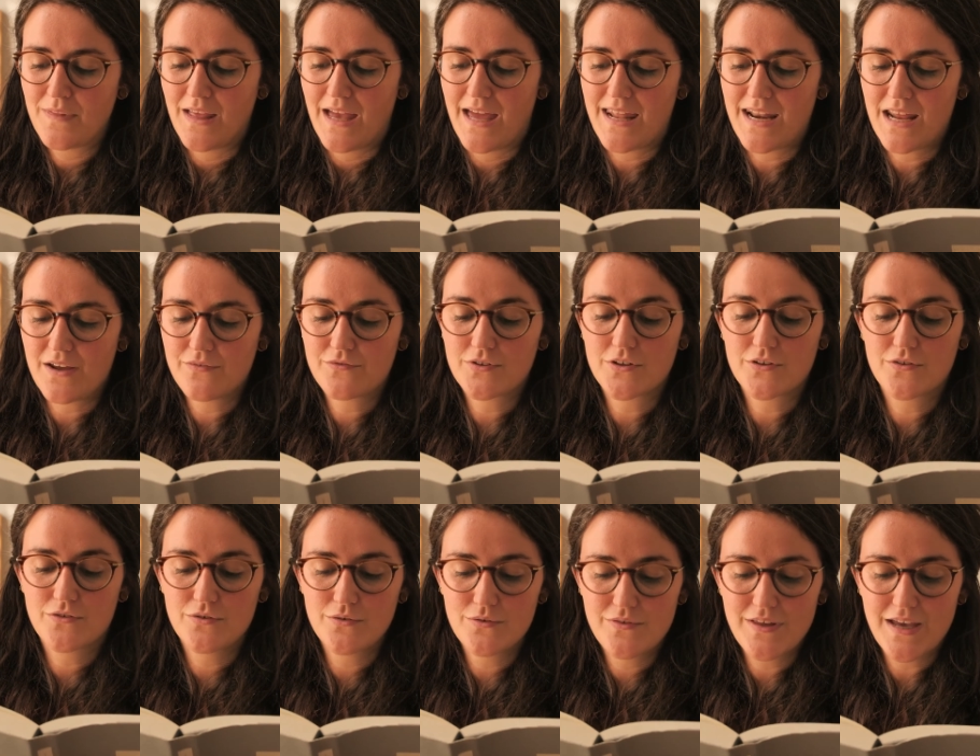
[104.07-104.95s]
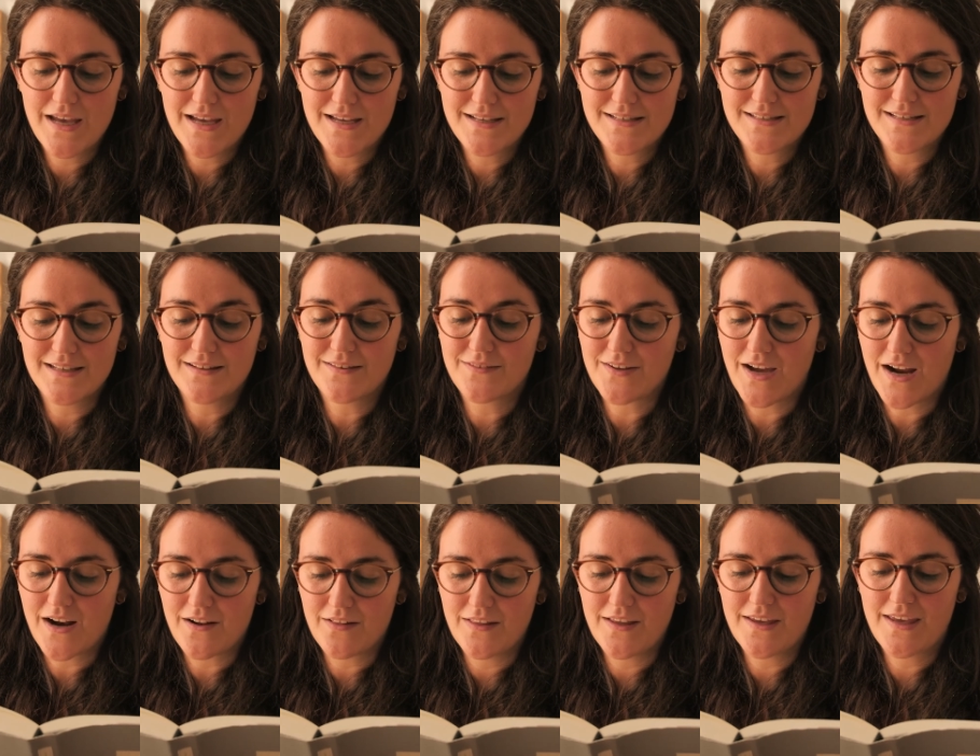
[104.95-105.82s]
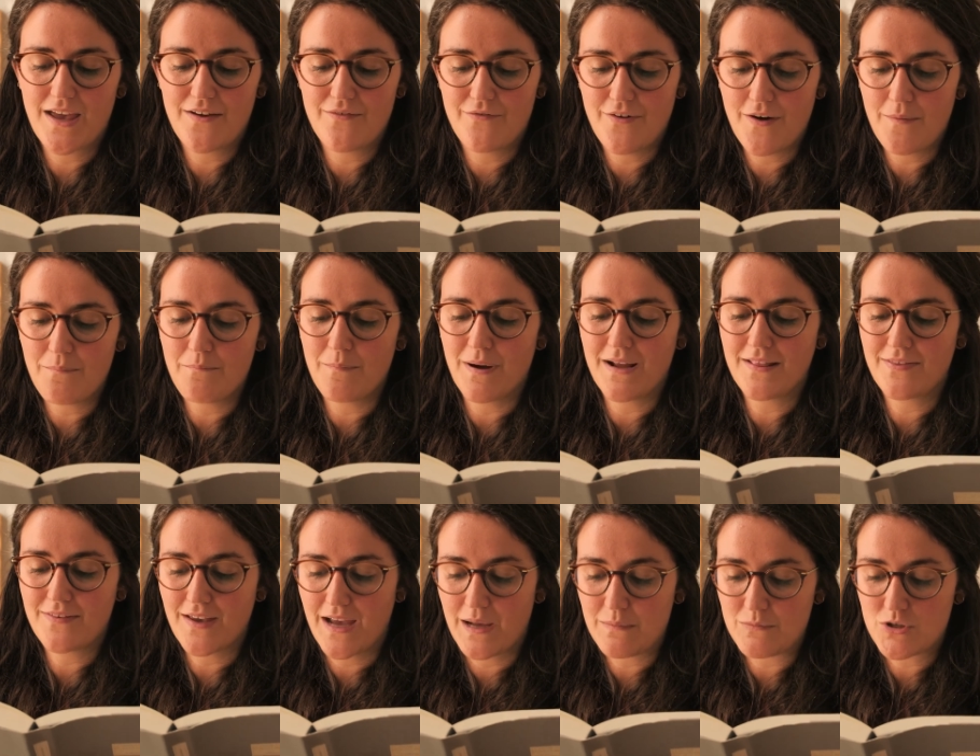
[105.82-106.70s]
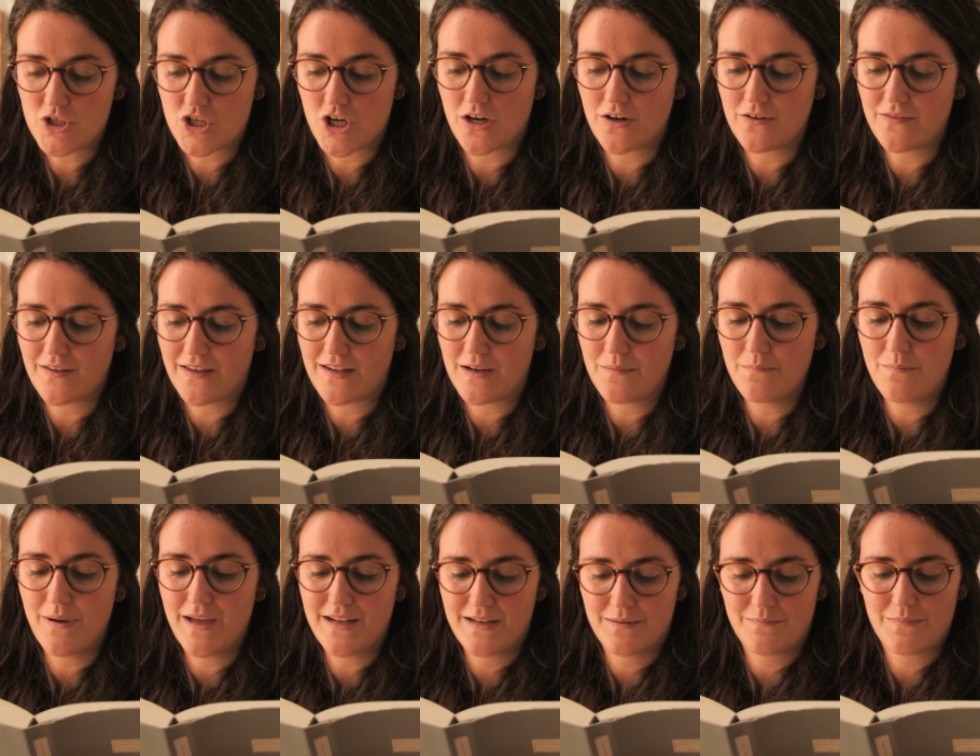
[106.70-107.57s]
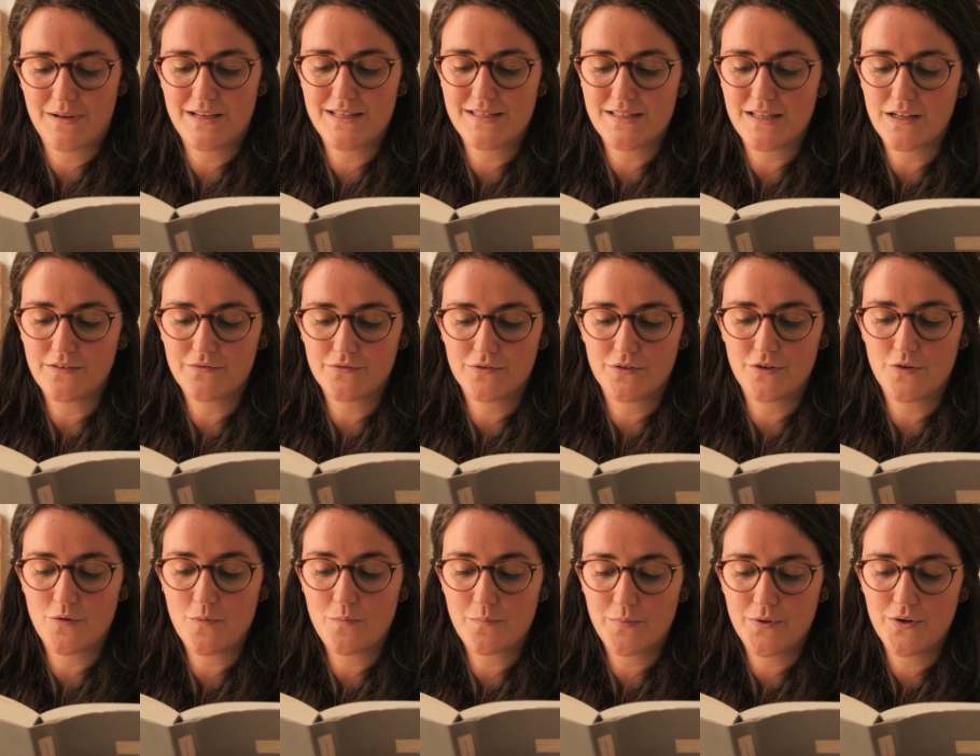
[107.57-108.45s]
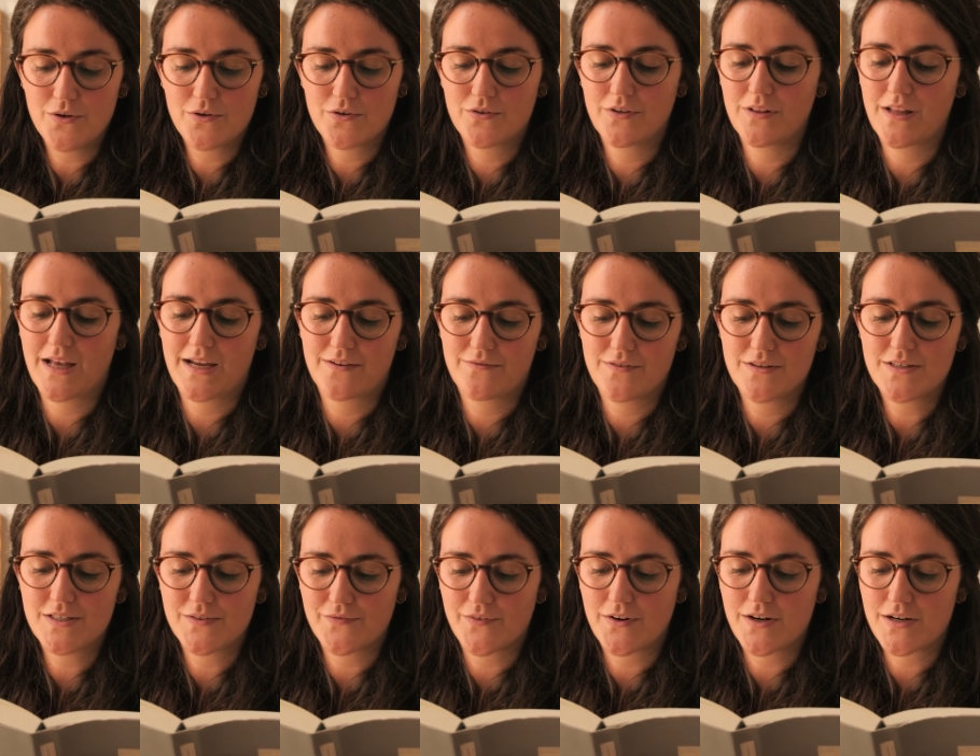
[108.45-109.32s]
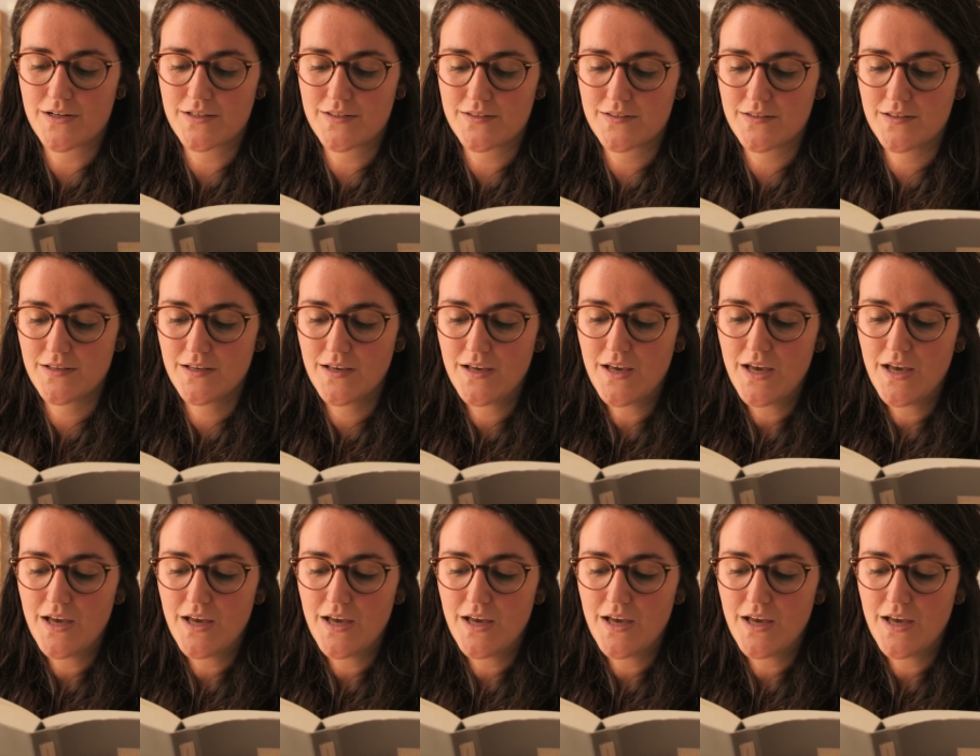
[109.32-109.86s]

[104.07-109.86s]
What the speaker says: And after 2 days entirely gave up my time chart and abandoned myself to the pure delight of this farce,